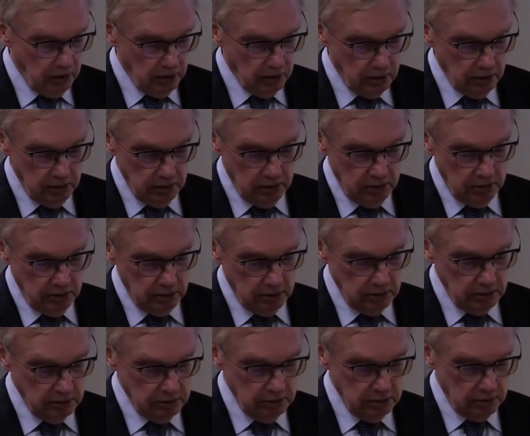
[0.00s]
uh,
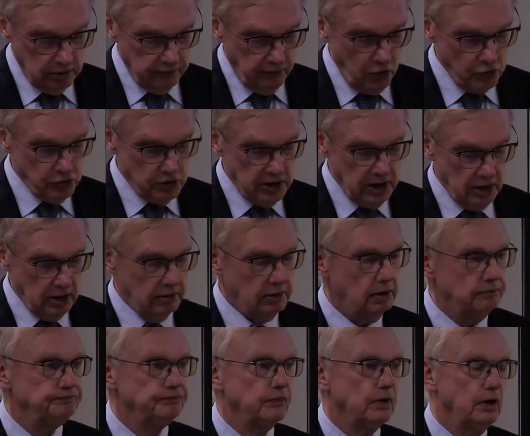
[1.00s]
quoting
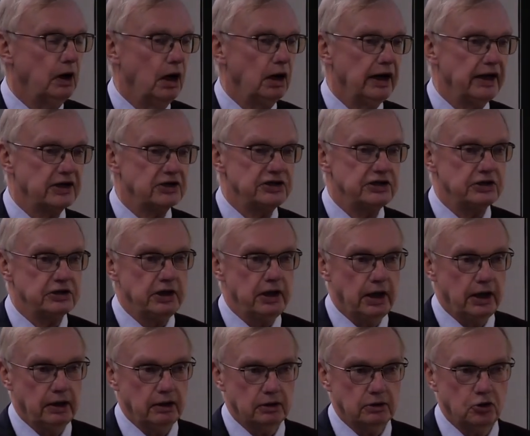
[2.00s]
Alexis
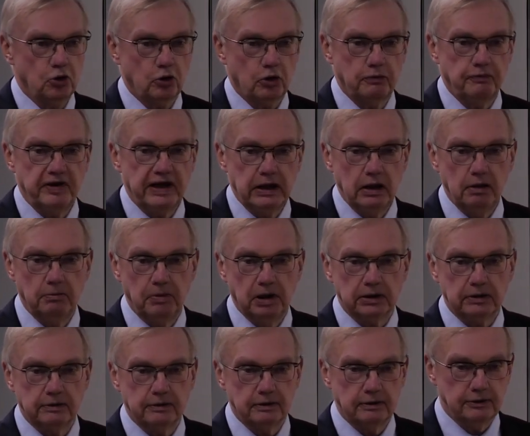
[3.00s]
de Tocqueville,
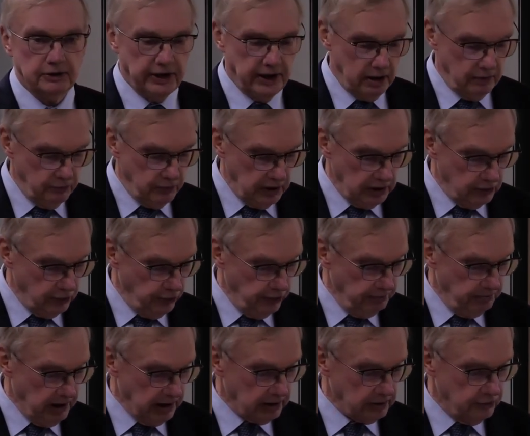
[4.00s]
but again we are
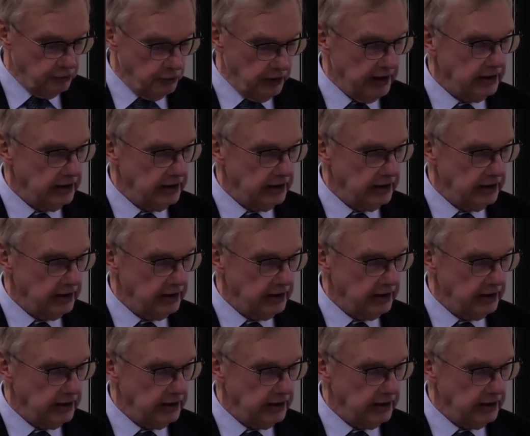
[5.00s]
going back to